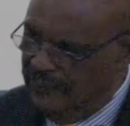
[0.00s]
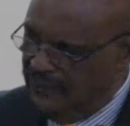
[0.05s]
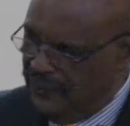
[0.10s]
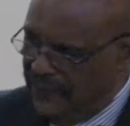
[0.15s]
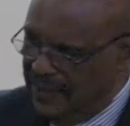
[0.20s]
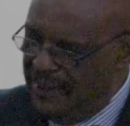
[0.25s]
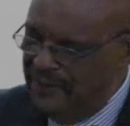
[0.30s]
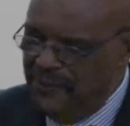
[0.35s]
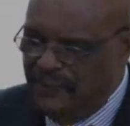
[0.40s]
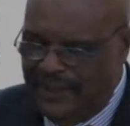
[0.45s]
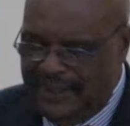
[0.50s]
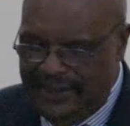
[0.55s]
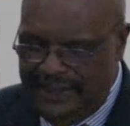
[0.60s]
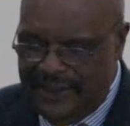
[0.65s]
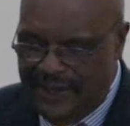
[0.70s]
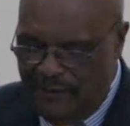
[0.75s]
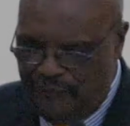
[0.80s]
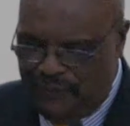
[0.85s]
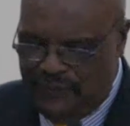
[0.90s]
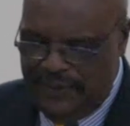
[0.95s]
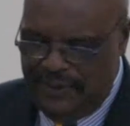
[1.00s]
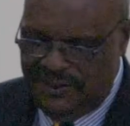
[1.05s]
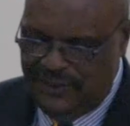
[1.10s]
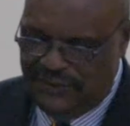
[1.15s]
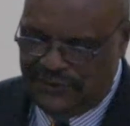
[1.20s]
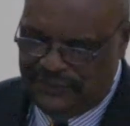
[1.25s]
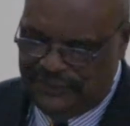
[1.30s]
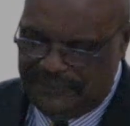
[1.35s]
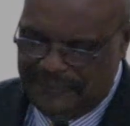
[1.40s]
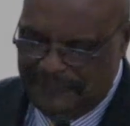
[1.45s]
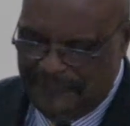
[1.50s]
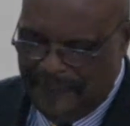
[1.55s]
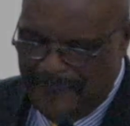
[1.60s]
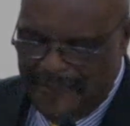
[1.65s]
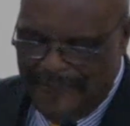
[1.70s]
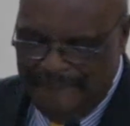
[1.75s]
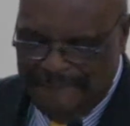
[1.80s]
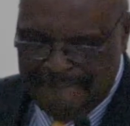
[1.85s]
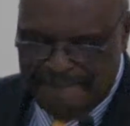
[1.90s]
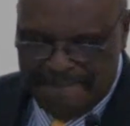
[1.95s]
Third one, and I finish.
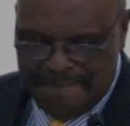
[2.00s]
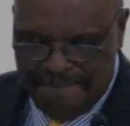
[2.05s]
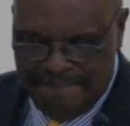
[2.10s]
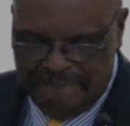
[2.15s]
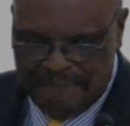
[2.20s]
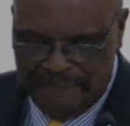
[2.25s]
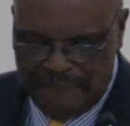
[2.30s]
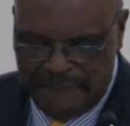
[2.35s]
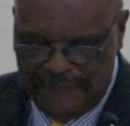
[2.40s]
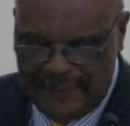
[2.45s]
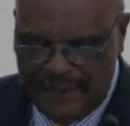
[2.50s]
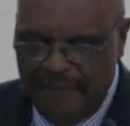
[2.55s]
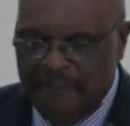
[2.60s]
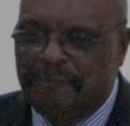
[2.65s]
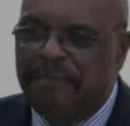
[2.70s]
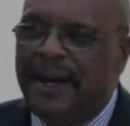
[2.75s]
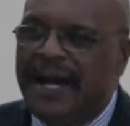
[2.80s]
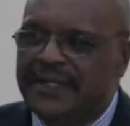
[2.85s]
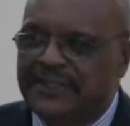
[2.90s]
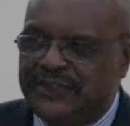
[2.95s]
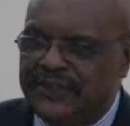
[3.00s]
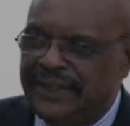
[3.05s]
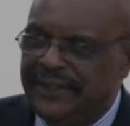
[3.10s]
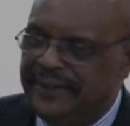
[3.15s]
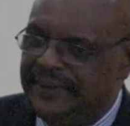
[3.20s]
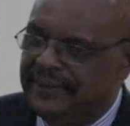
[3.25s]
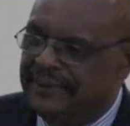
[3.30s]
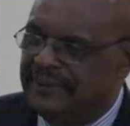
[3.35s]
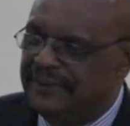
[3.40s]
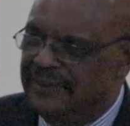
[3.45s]
Passion.